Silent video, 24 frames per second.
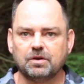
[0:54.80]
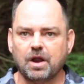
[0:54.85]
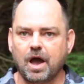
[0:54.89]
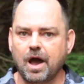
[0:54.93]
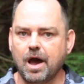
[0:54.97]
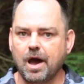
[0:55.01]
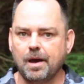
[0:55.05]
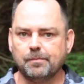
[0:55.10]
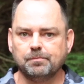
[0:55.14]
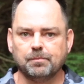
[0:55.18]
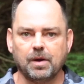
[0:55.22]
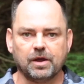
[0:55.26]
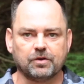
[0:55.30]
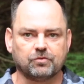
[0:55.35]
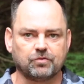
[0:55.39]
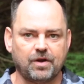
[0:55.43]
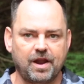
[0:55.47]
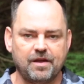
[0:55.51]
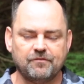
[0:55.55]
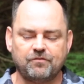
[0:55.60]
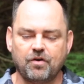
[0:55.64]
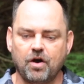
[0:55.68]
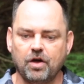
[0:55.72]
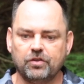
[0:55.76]
My
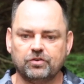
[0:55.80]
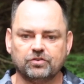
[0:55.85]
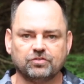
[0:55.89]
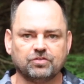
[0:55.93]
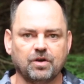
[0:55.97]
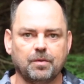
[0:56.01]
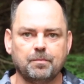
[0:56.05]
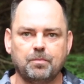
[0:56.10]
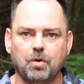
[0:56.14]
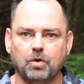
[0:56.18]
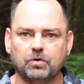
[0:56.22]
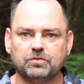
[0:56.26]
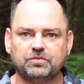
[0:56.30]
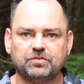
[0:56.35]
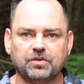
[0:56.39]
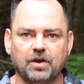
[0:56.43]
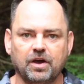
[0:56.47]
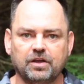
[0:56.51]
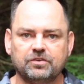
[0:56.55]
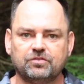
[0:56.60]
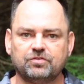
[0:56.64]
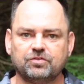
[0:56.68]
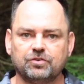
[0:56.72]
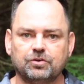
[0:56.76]
grandfathers on both
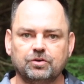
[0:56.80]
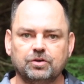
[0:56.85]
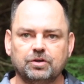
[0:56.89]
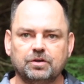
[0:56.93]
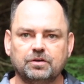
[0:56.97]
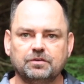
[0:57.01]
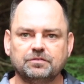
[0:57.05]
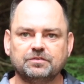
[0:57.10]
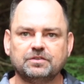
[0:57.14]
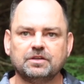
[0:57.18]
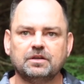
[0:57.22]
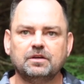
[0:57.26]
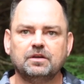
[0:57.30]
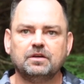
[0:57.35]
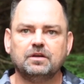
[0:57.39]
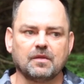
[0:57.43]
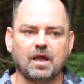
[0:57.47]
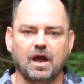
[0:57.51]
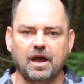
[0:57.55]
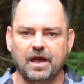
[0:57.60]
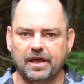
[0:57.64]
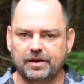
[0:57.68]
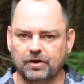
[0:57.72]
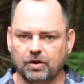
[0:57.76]
sides served.
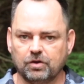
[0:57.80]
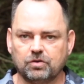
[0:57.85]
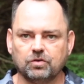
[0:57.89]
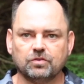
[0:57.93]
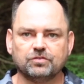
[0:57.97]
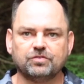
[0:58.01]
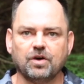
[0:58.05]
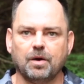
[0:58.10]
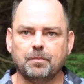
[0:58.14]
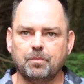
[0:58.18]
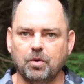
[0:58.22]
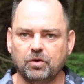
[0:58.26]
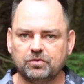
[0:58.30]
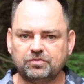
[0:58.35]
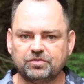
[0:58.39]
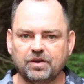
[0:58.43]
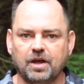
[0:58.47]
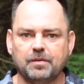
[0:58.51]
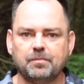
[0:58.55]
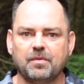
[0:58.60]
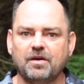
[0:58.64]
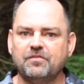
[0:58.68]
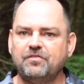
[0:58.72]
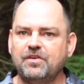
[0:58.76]
I had uncles on both
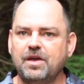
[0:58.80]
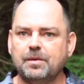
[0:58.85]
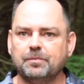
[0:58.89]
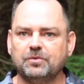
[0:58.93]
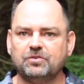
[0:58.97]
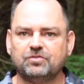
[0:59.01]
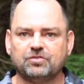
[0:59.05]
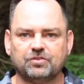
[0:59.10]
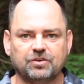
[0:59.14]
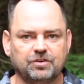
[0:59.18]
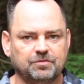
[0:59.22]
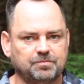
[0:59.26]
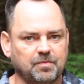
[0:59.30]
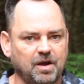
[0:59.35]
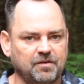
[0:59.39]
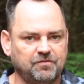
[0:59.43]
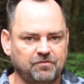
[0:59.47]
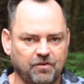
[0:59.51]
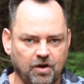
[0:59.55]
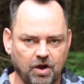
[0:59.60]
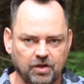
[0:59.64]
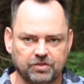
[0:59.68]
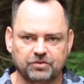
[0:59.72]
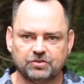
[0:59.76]
sides of my family served. My
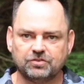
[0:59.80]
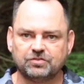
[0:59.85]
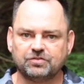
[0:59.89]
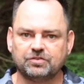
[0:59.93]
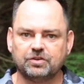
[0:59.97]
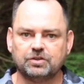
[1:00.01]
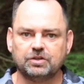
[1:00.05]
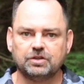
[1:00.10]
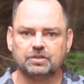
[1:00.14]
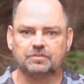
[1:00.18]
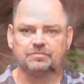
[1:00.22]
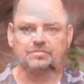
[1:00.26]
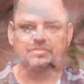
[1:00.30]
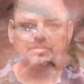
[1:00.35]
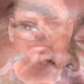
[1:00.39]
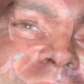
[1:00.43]
father served.